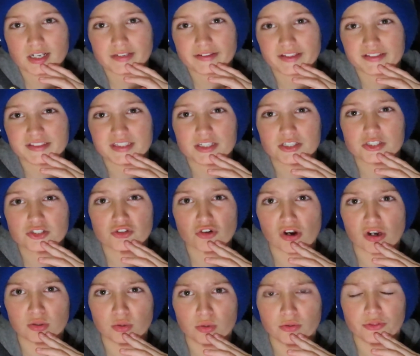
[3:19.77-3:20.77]
They did
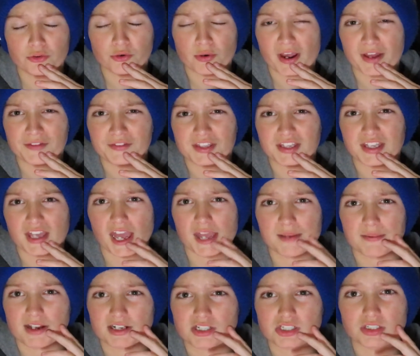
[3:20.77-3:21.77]
struggle throughout the
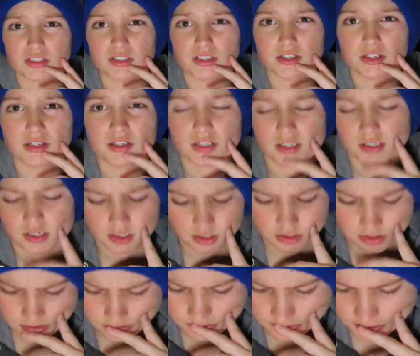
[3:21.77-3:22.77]
game, actually.
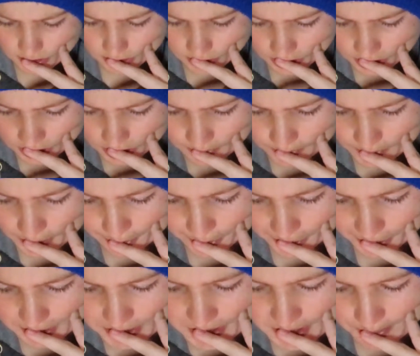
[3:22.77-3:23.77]
I'm
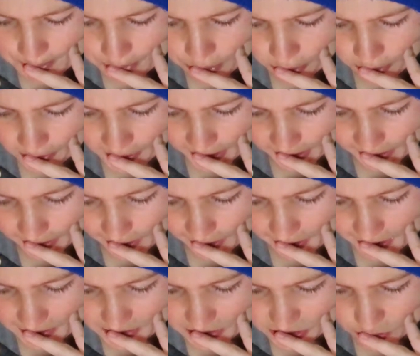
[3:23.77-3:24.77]
going to tip Port
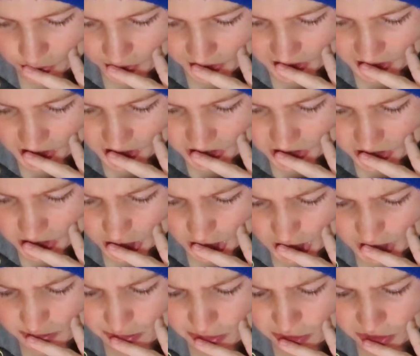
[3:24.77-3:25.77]
Adelaide to win this
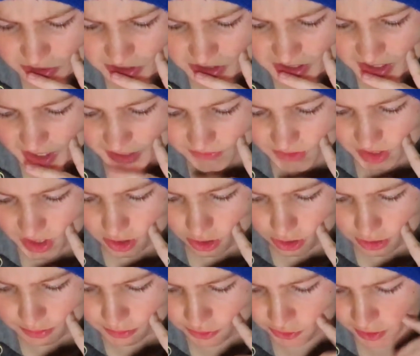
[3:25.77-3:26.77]
just because it's at their
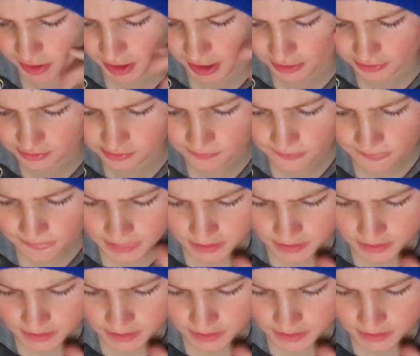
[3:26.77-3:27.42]
home ground.